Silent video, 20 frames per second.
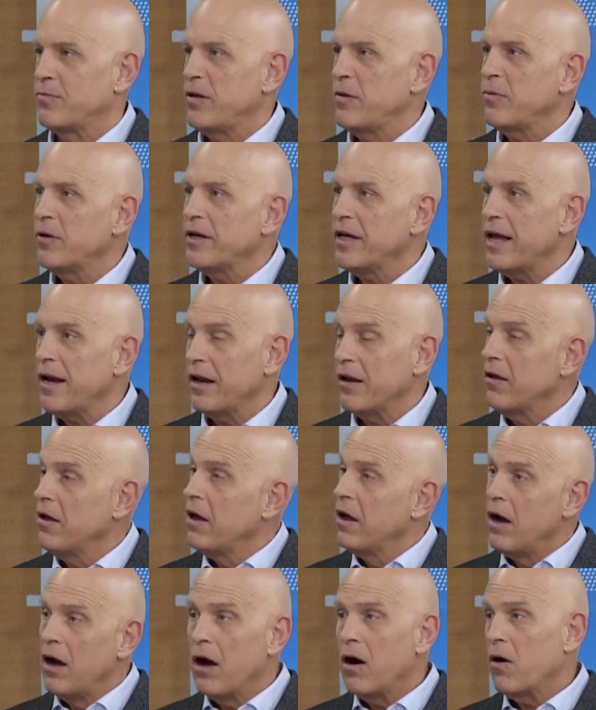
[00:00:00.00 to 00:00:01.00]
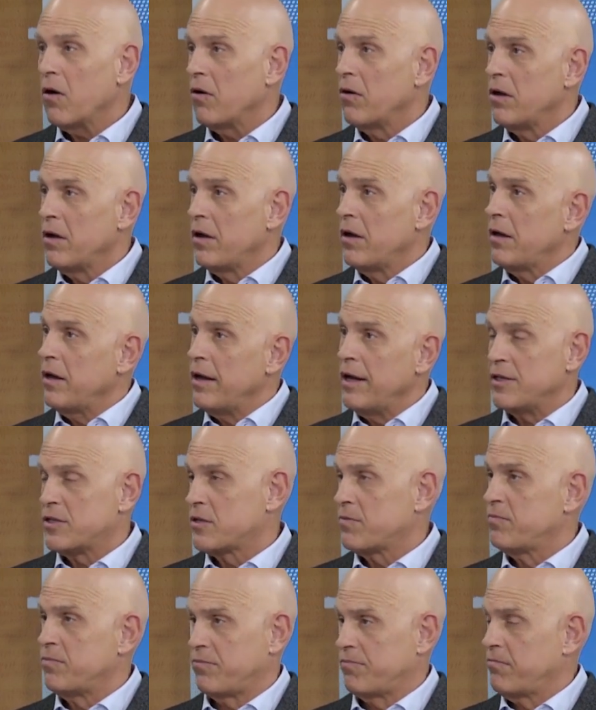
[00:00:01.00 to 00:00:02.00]
People get it. Oh, it
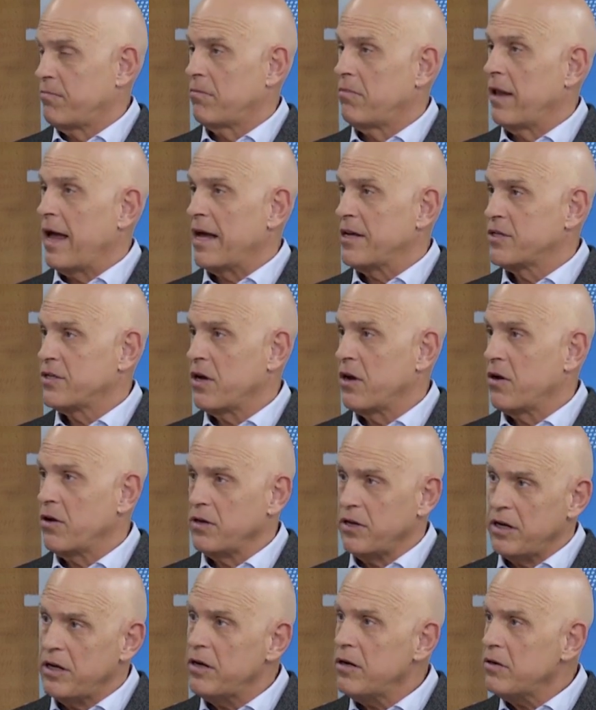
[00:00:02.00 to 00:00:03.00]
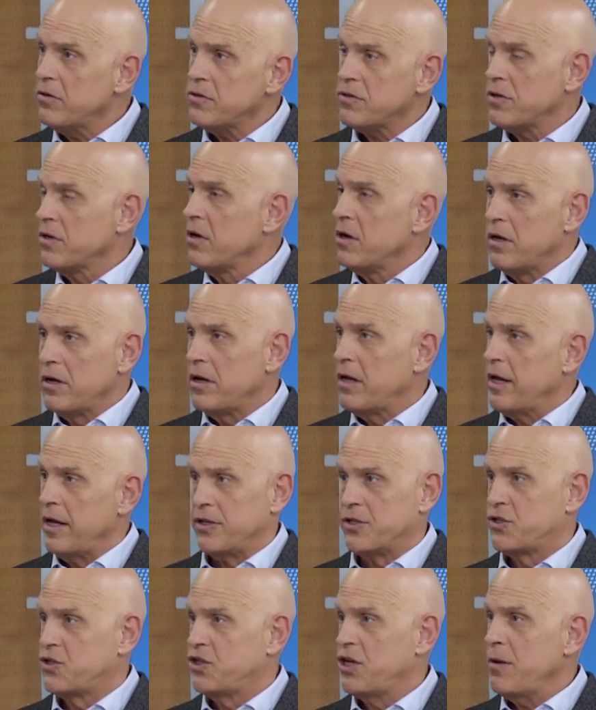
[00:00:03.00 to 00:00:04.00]
lasts 100 years,
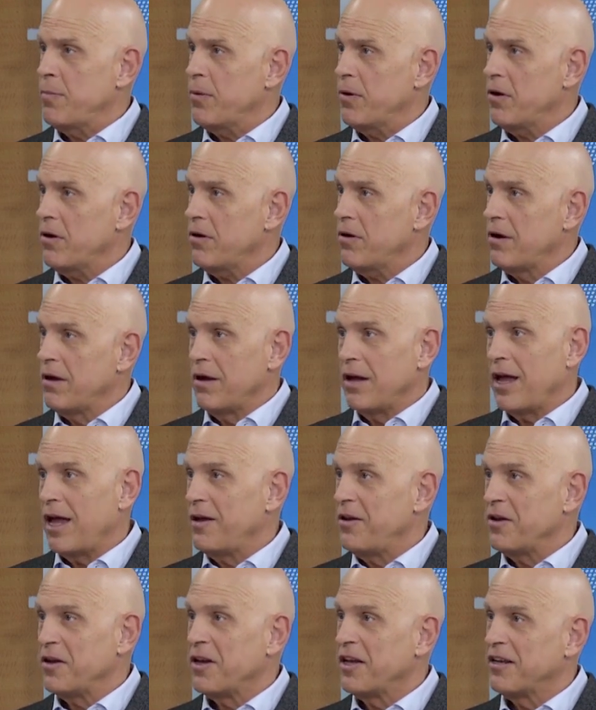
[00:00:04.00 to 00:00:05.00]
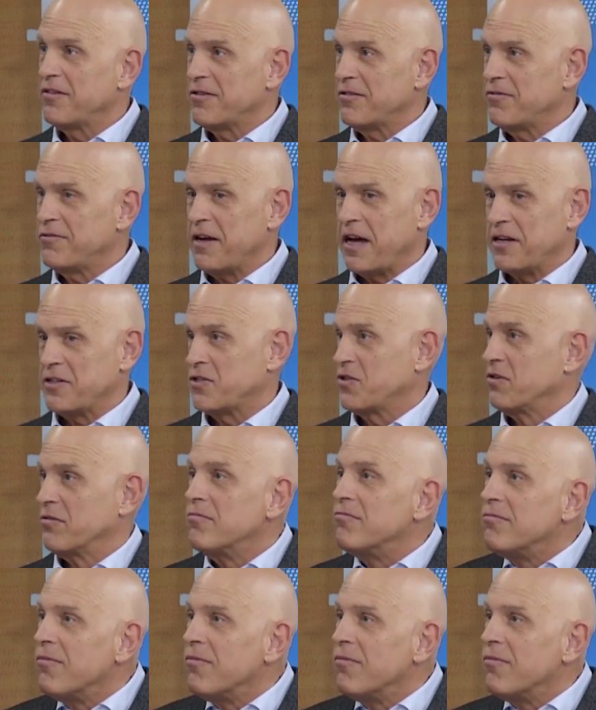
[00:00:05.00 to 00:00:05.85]
it's cheaper, and you can deliver it faster.